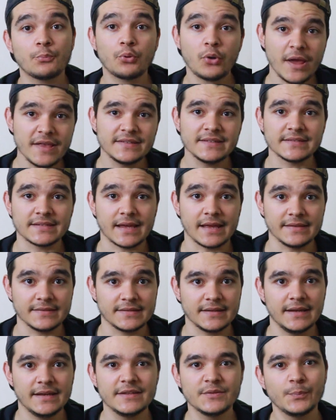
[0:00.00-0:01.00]
present
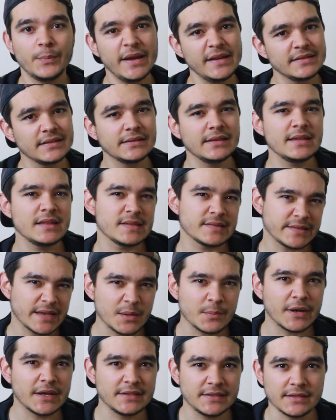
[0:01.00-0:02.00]
tense is basically the
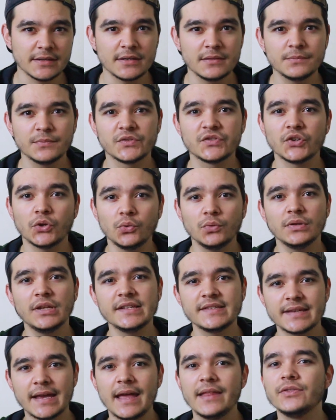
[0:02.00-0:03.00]
same idea, so
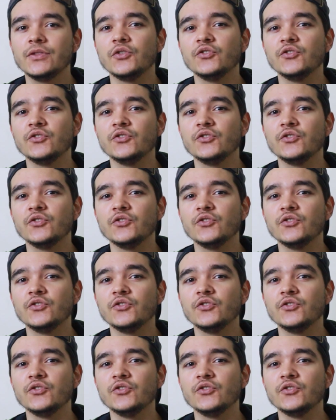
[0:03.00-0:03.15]
let's add